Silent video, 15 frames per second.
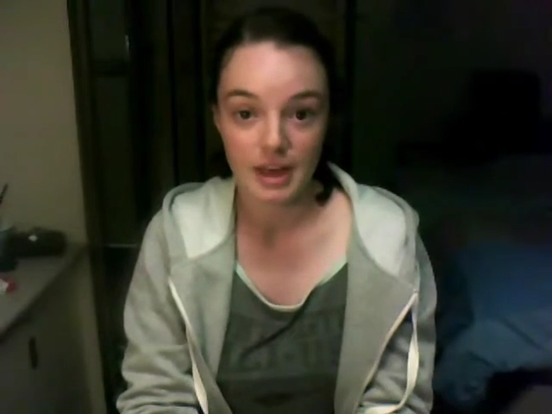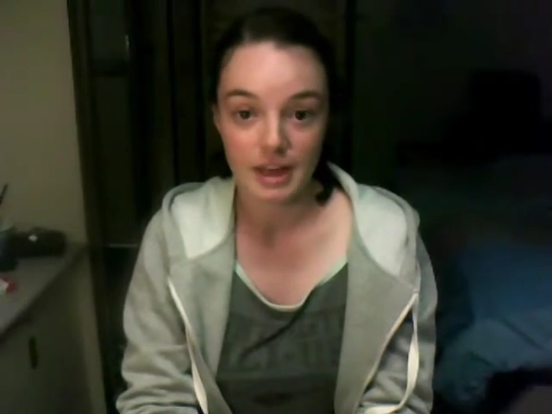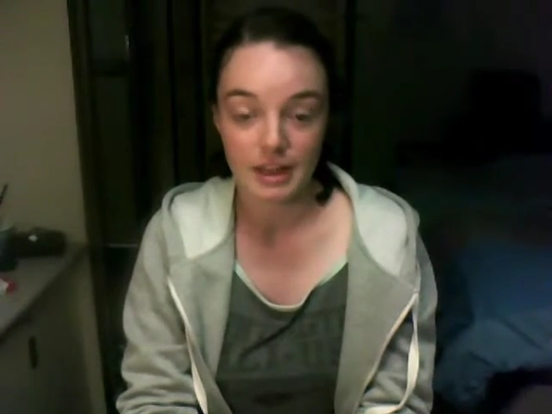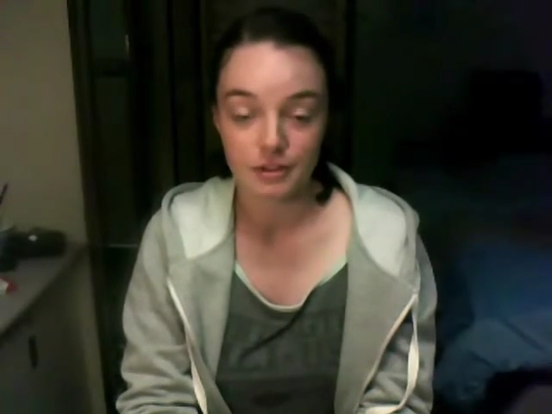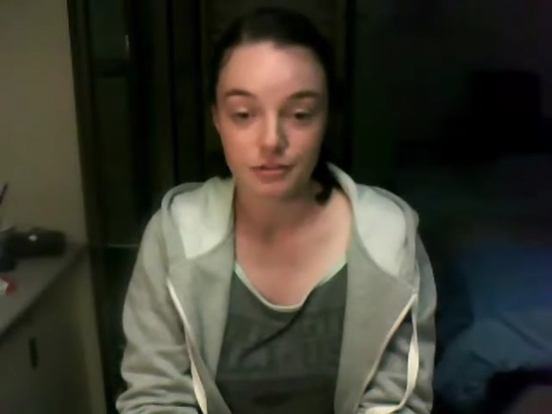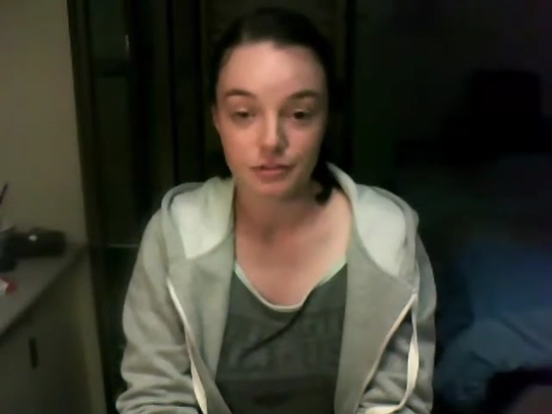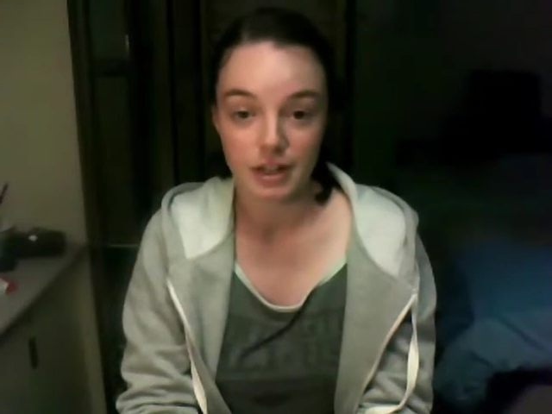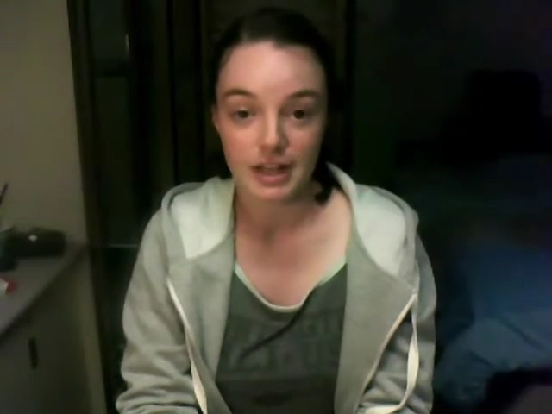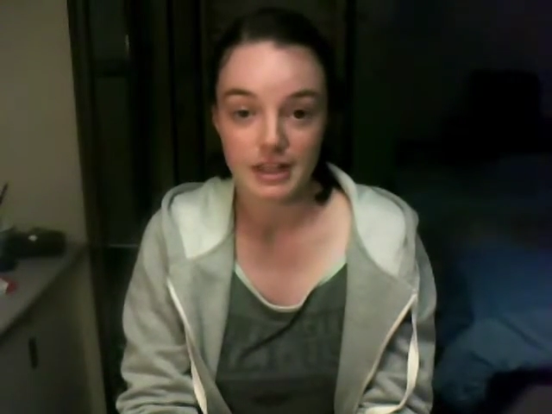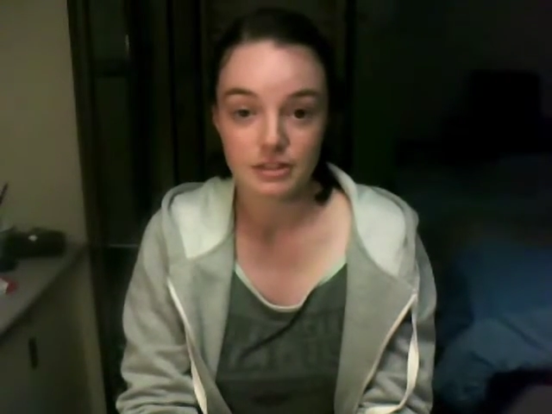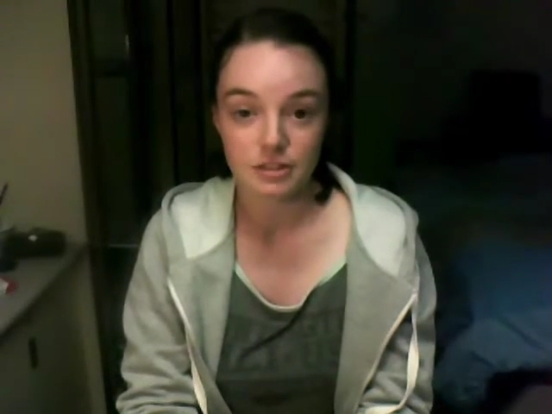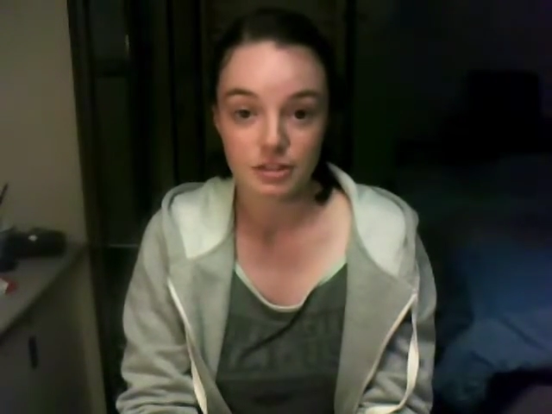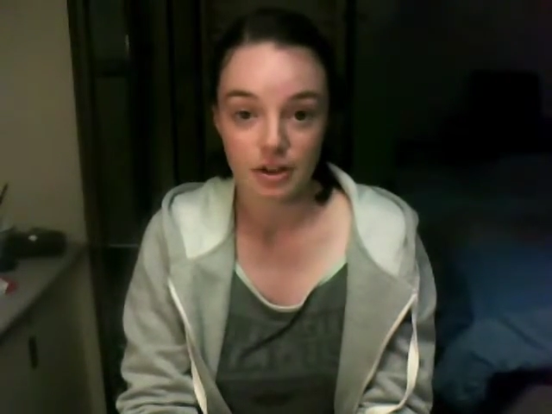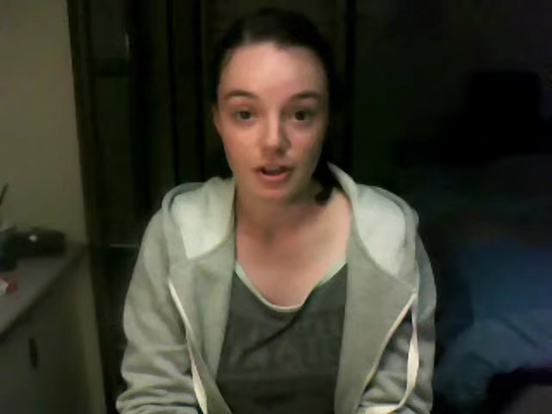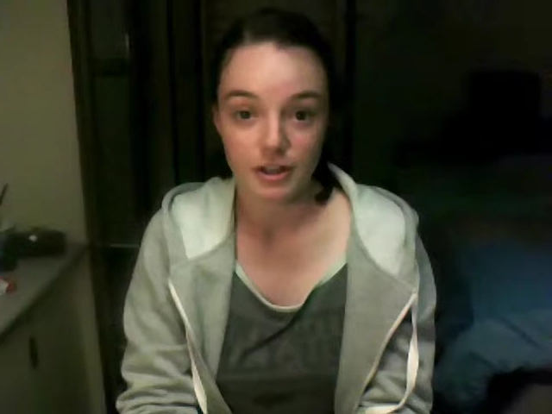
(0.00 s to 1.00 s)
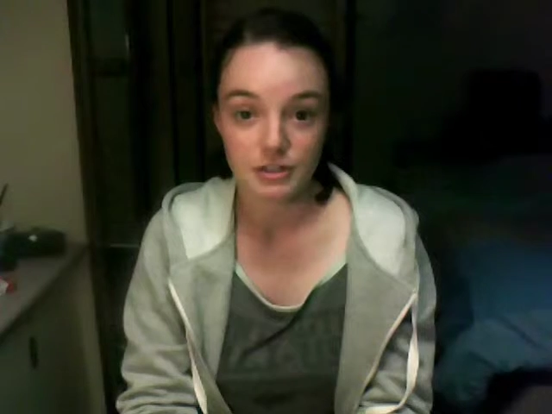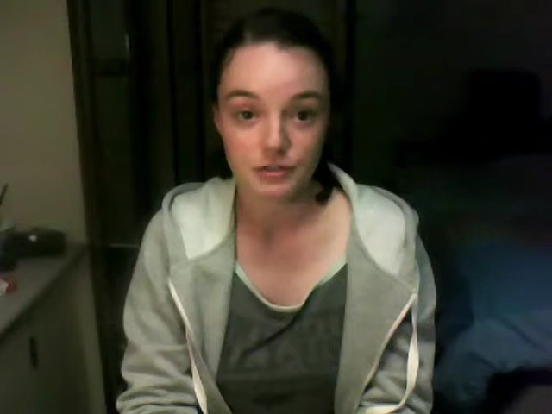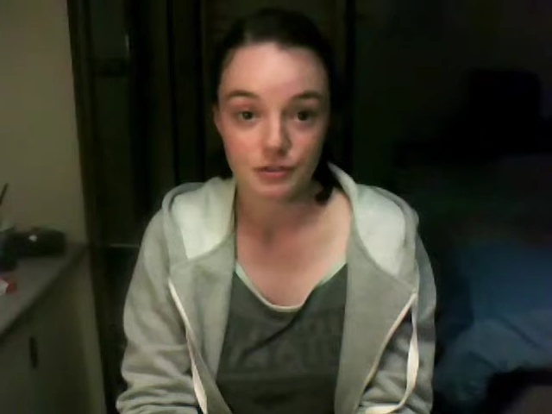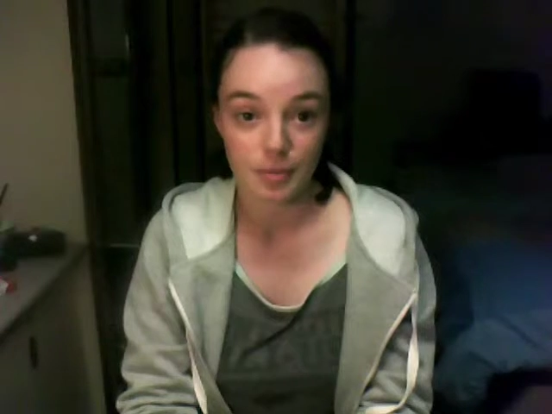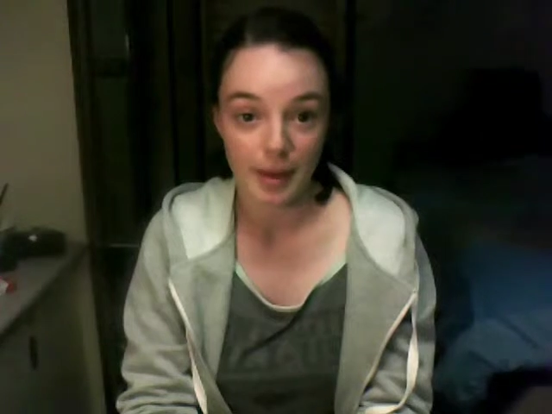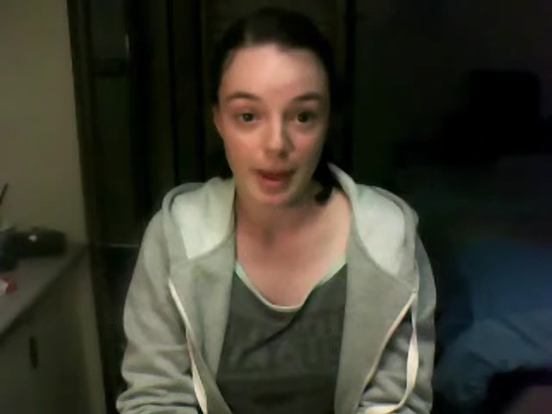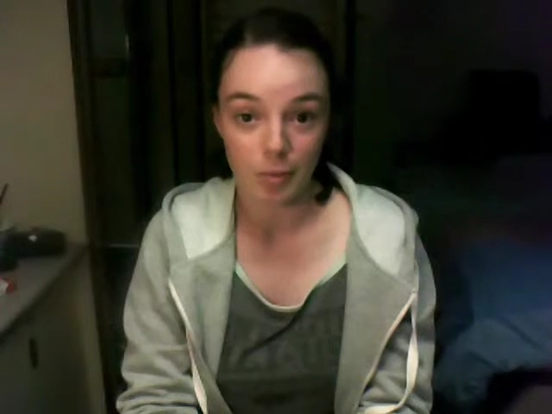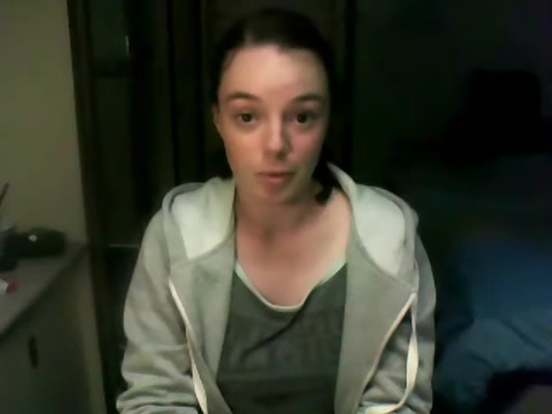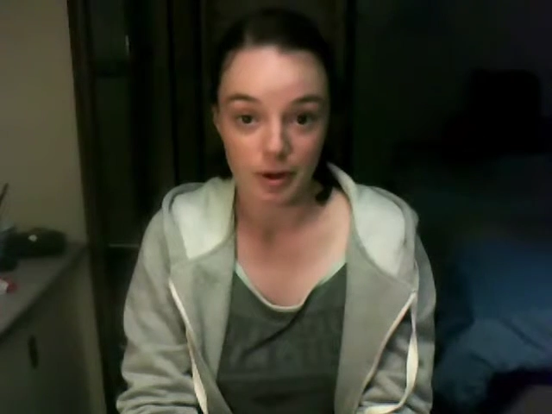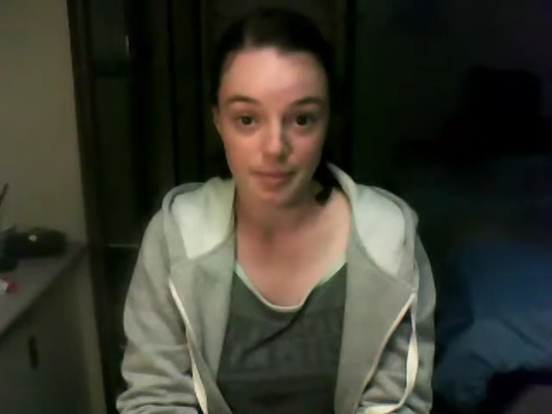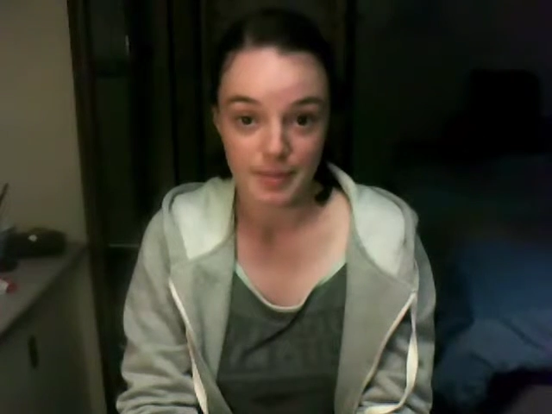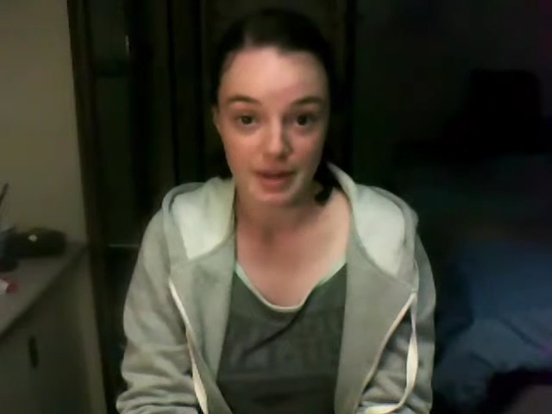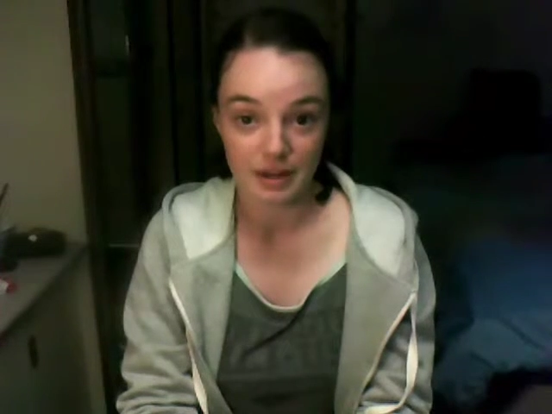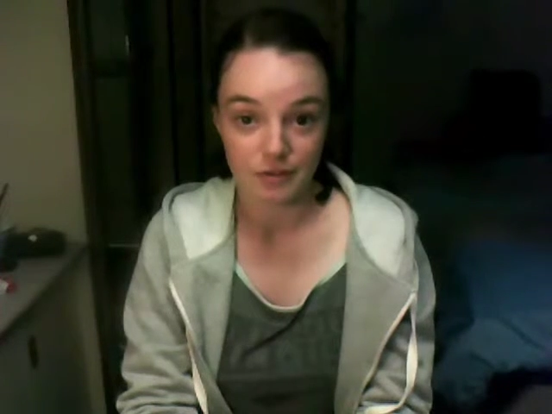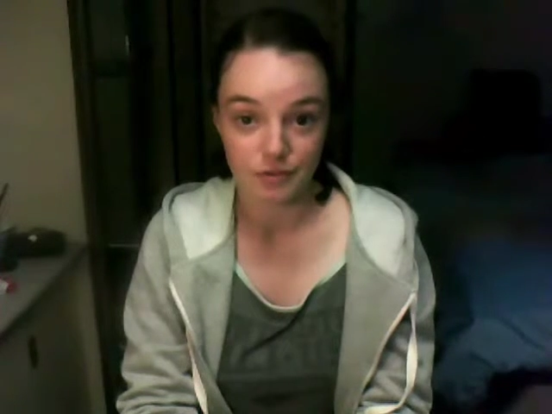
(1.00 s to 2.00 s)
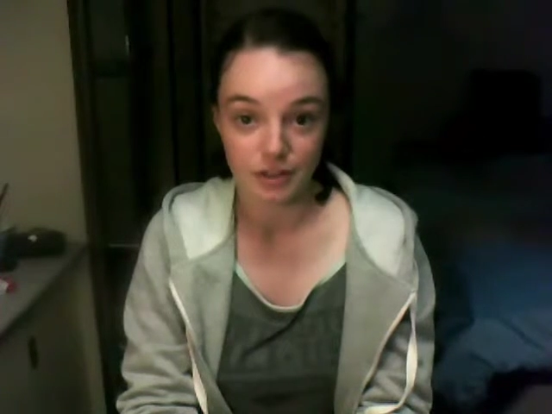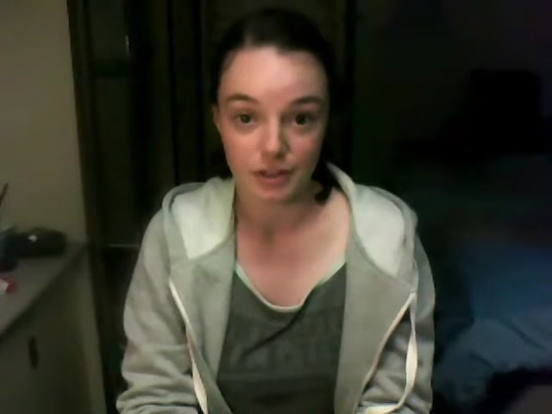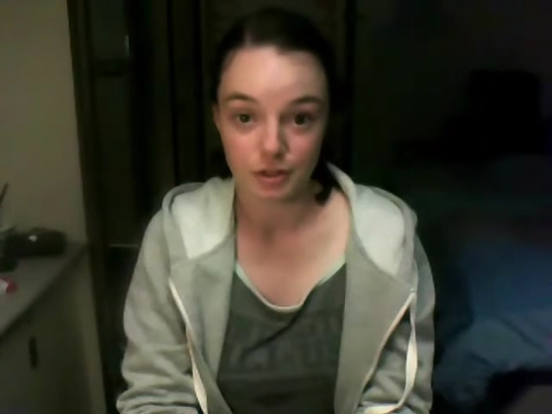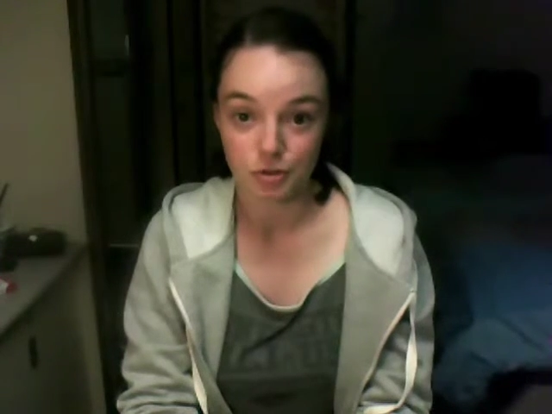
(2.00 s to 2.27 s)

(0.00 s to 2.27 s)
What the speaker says: The flies searched for about 1 minute for the